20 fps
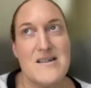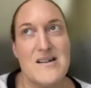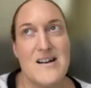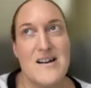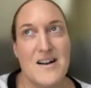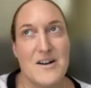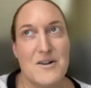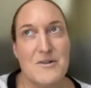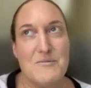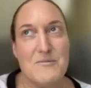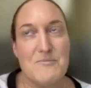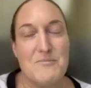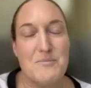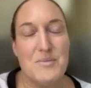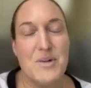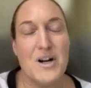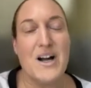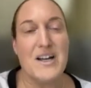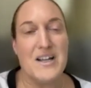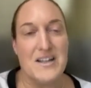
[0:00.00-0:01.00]

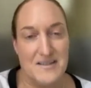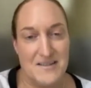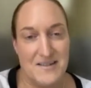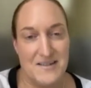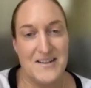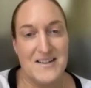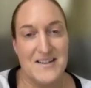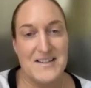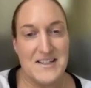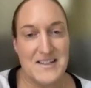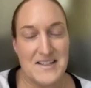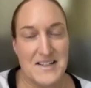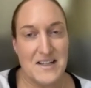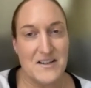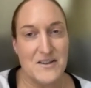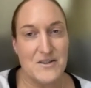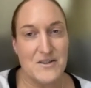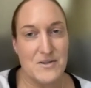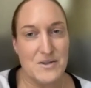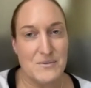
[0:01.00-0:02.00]
But as I say,
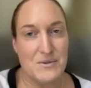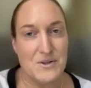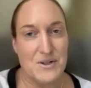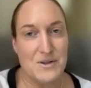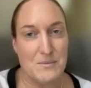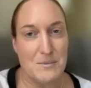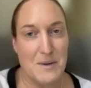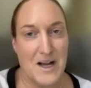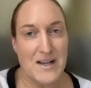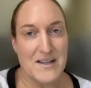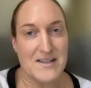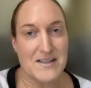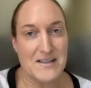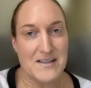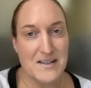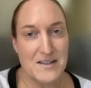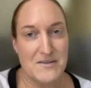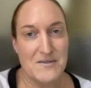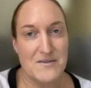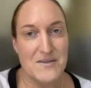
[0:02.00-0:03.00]
those were the
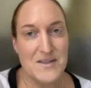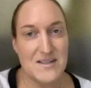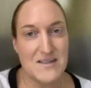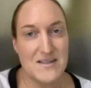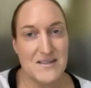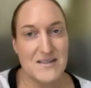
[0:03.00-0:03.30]
positives